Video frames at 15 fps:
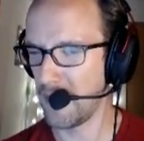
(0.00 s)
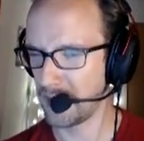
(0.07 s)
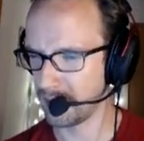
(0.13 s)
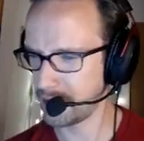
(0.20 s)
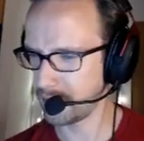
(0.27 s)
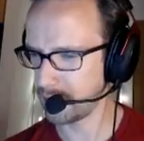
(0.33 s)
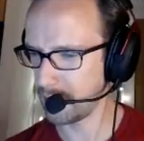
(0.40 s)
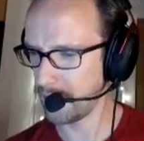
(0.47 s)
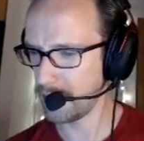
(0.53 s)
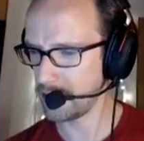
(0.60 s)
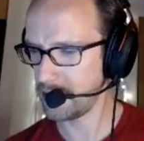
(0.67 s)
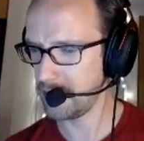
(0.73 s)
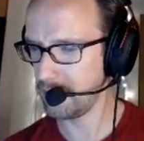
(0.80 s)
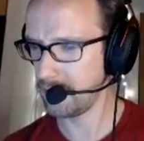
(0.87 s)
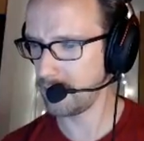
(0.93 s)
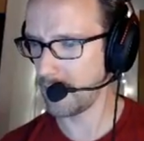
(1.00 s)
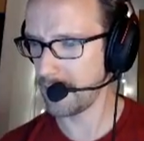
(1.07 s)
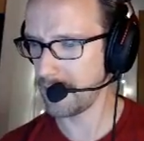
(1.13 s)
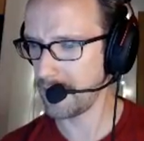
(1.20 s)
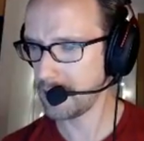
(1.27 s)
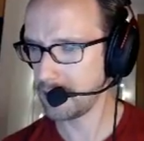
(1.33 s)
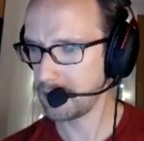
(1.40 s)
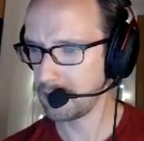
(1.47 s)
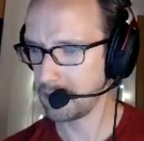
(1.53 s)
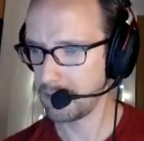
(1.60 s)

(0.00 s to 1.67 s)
that's what you're referring to, I think.